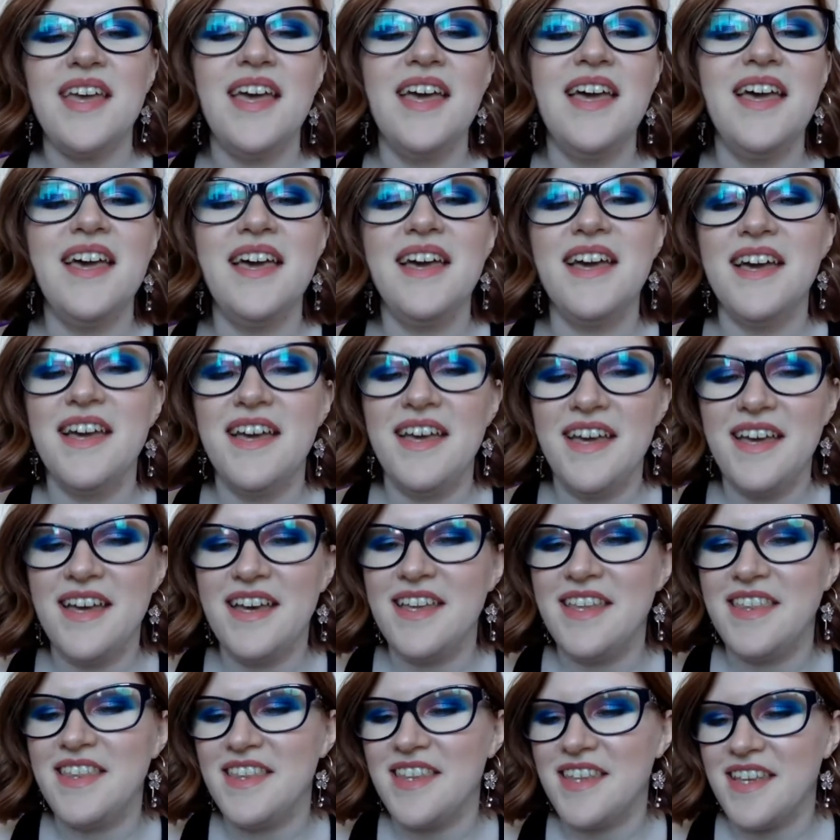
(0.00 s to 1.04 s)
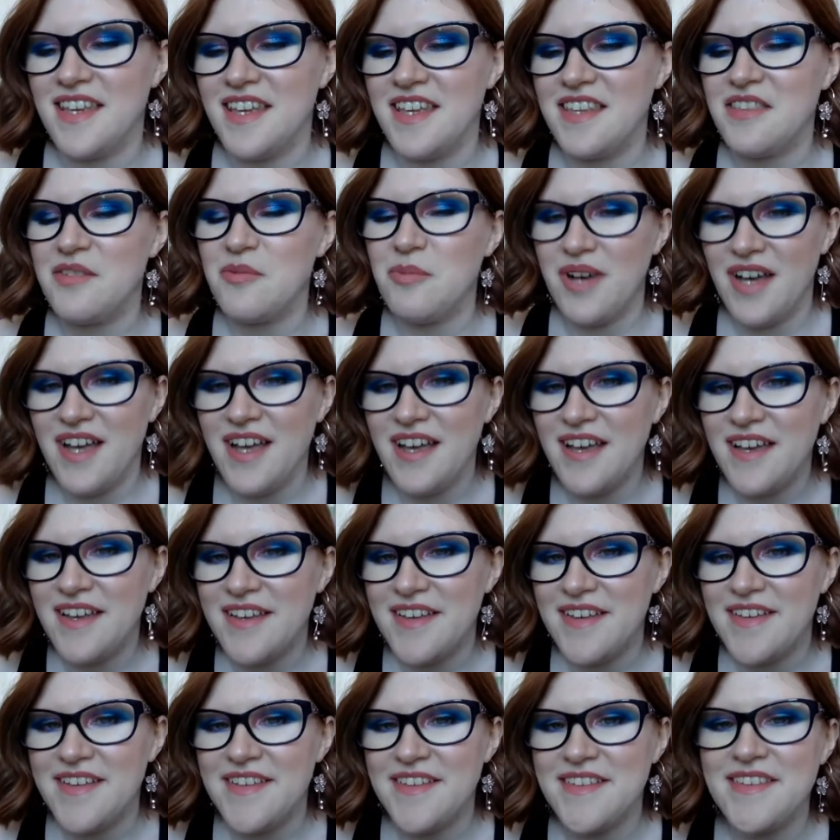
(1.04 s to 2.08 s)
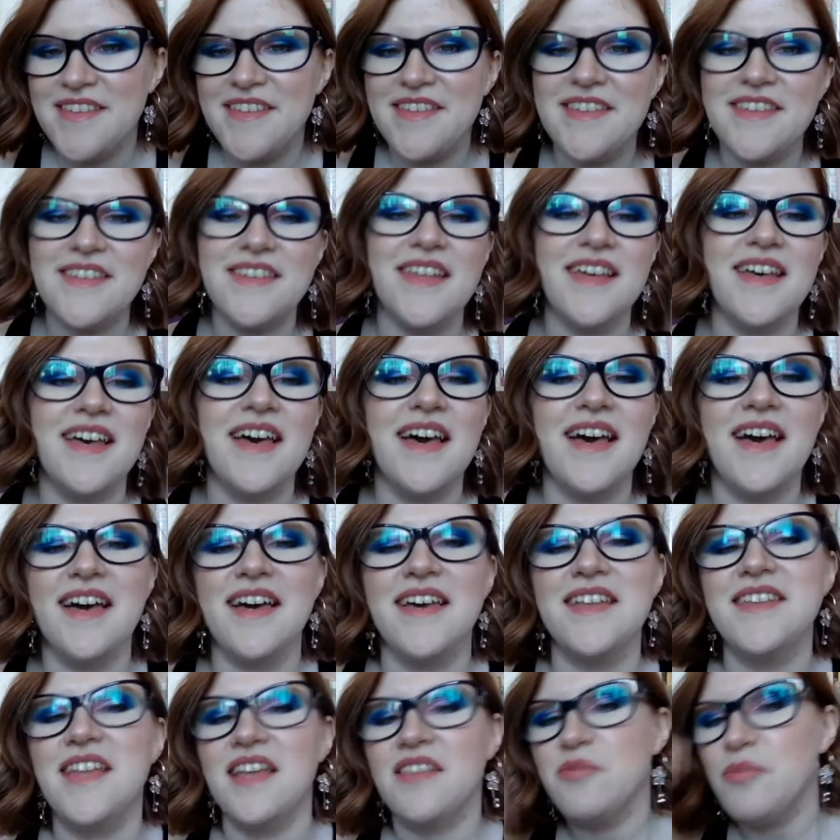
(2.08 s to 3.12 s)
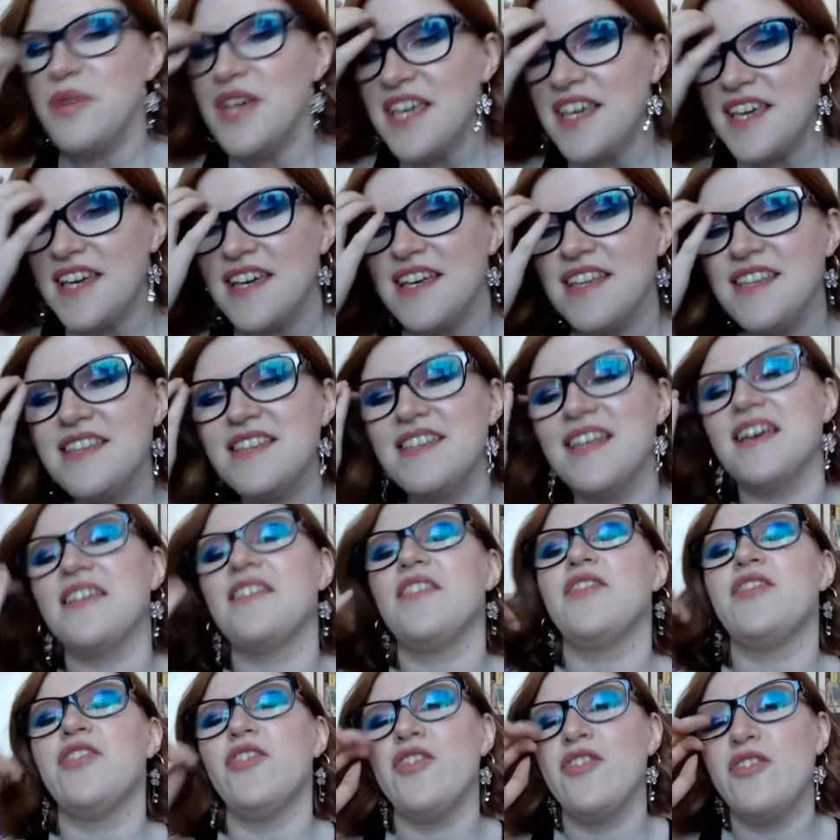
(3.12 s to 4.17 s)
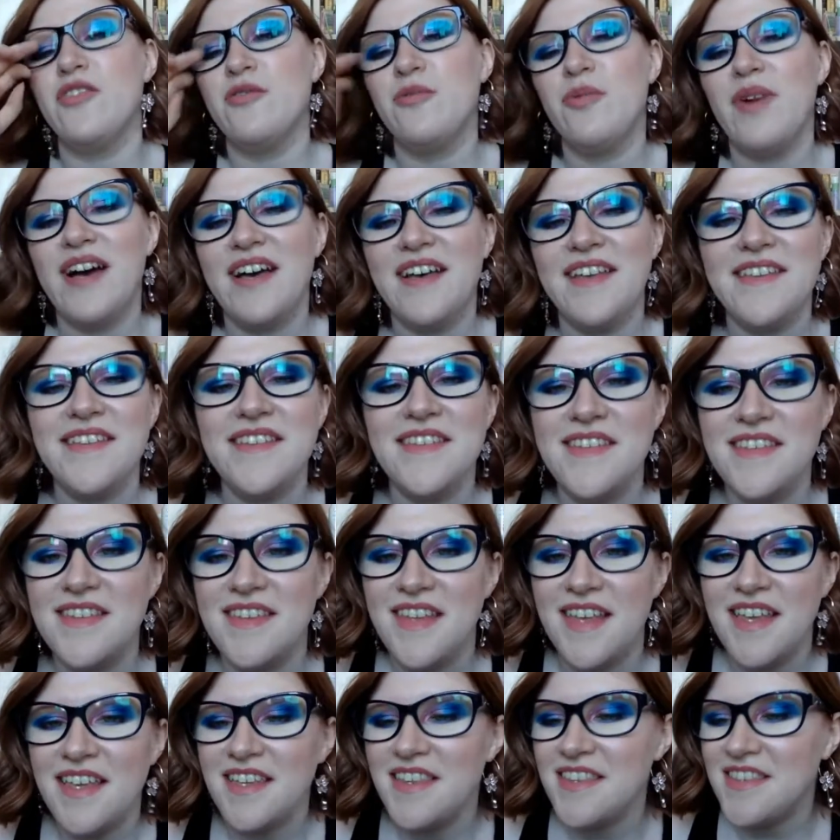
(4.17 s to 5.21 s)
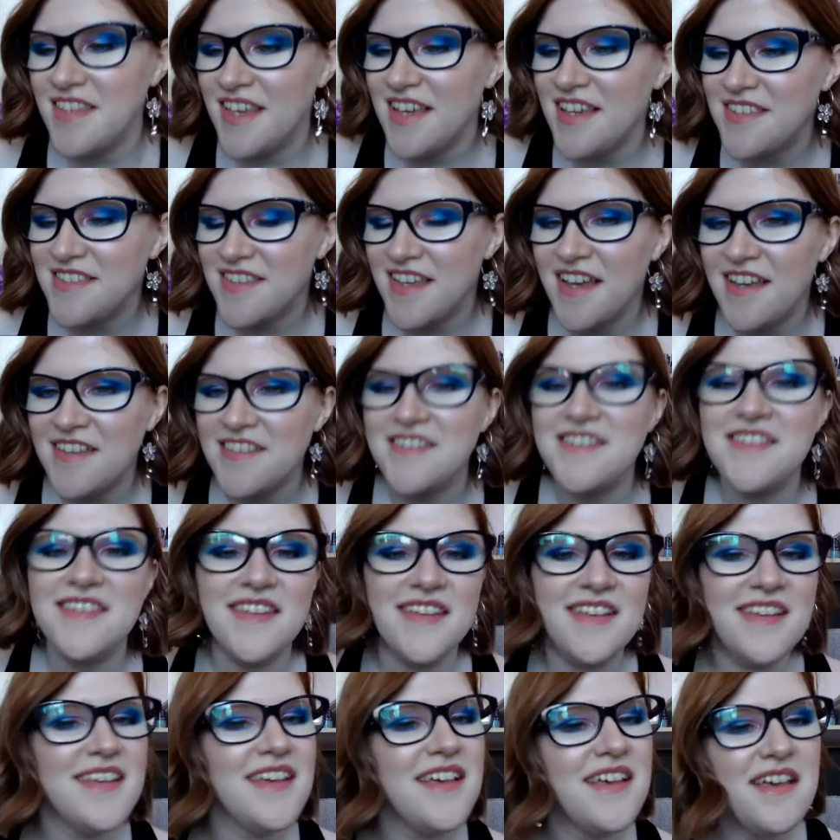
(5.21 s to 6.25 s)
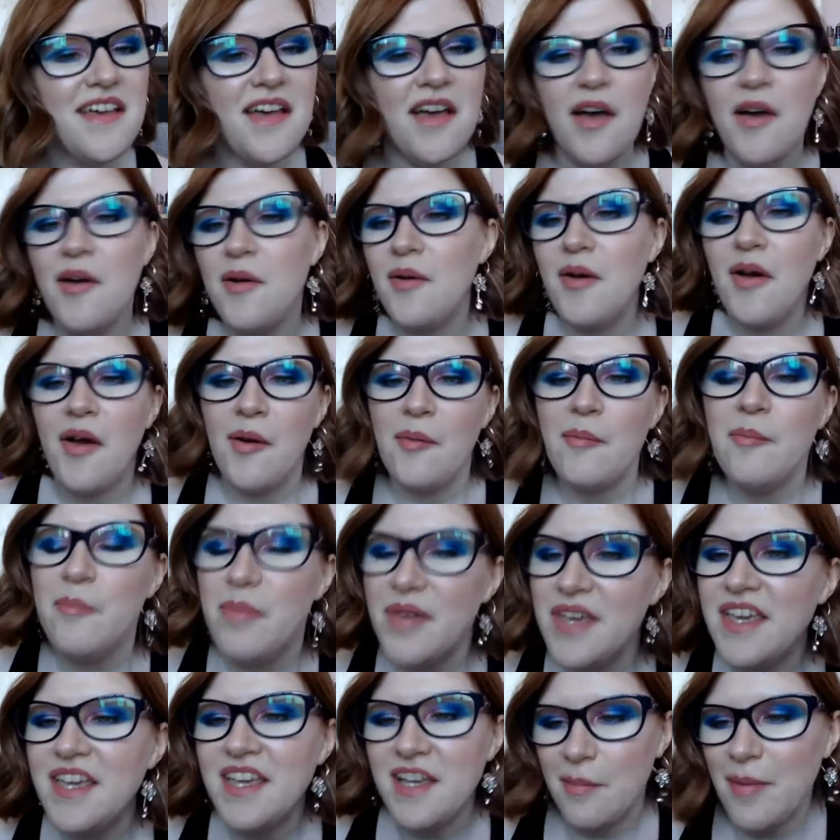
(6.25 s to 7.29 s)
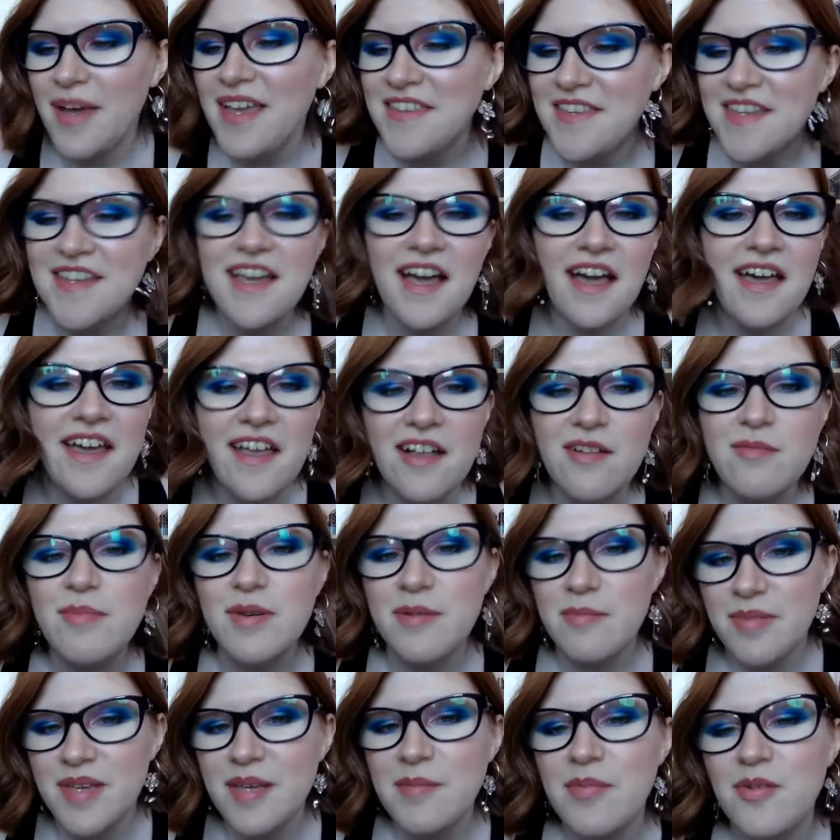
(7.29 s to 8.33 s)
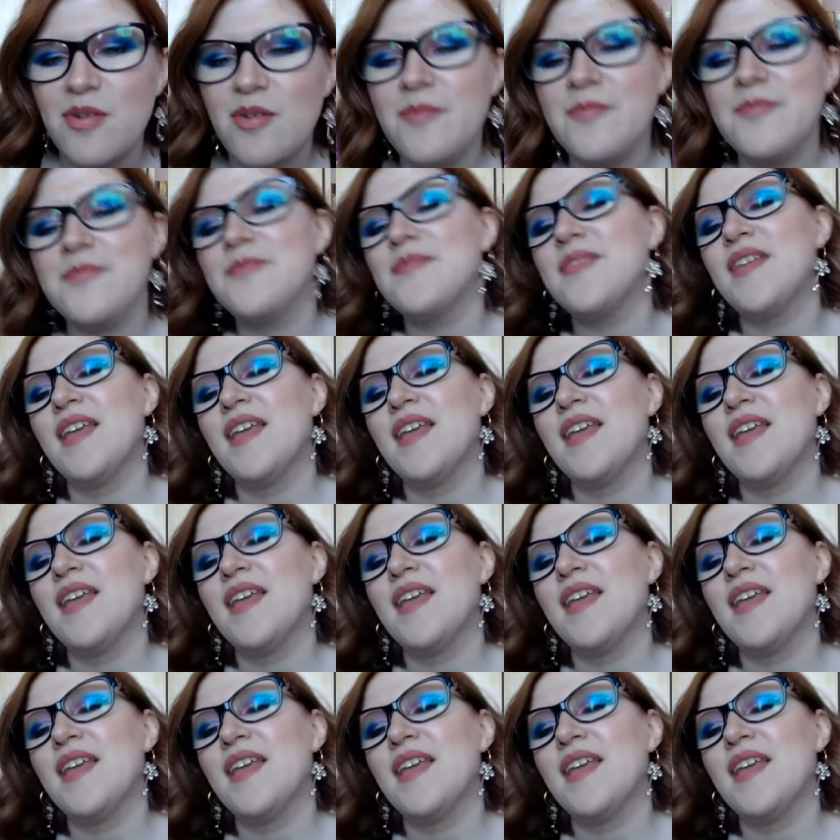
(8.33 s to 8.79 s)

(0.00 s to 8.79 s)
and it was that weekend that Thorn was in Texas being amazing and helping people.